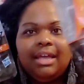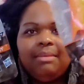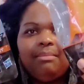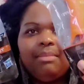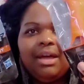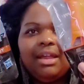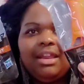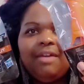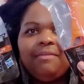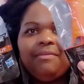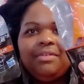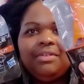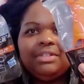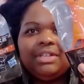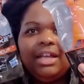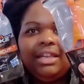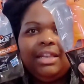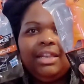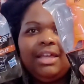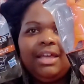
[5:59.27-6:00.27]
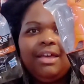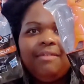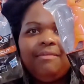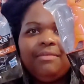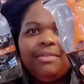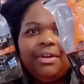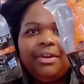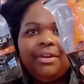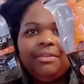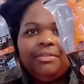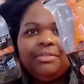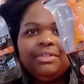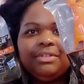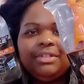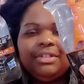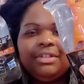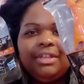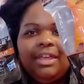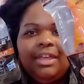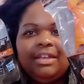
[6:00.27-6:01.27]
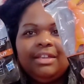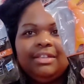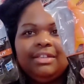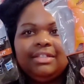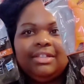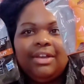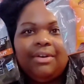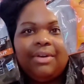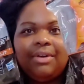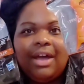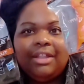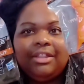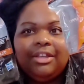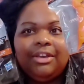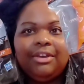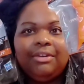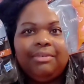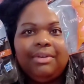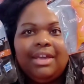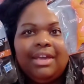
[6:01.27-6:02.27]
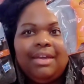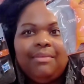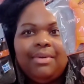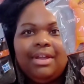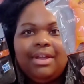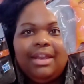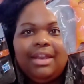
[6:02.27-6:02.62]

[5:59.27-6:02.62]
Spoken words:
My nephews, they love Nerfs. So got the green one